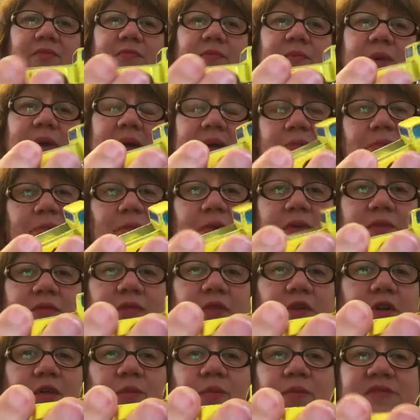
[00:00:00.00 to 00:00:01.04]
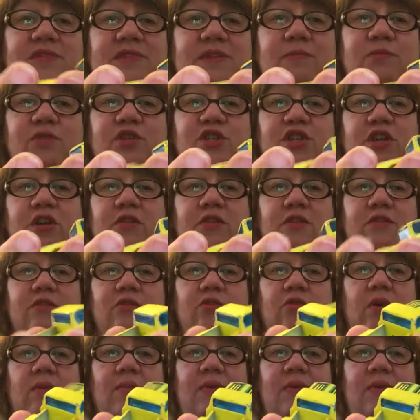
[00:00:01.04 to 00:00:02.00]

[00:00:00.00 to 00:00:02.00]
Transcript: I would have thought it was some junk toy